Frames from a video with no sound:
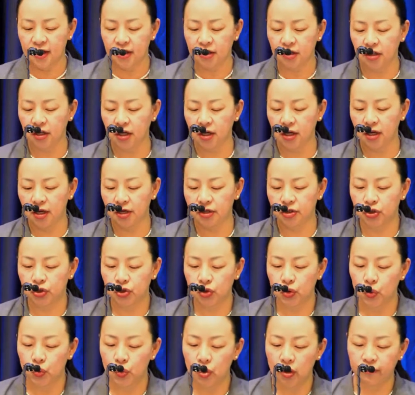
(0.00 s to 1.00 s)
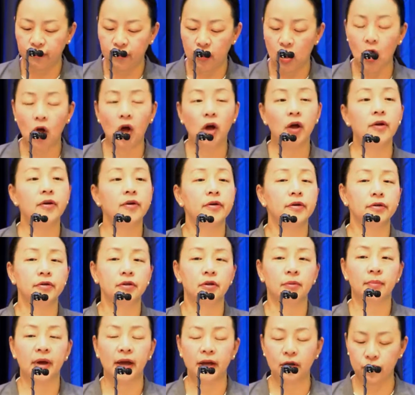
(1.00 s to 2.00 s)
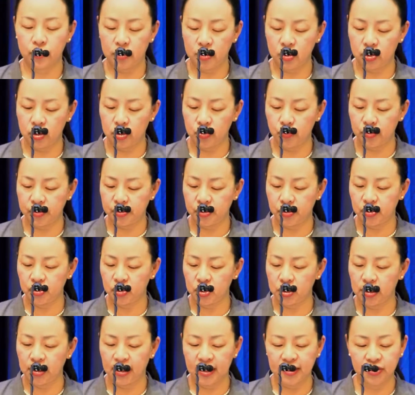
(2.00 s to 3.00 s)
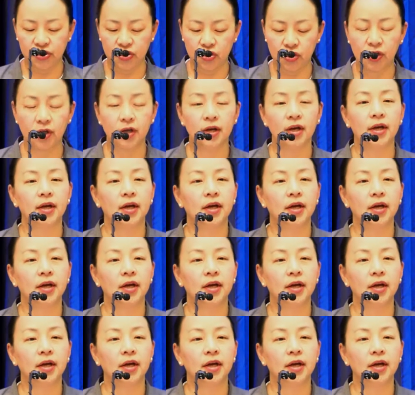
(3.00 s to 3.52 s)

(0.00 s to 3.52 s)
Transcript: the School of Law, the Migration Research Cluster,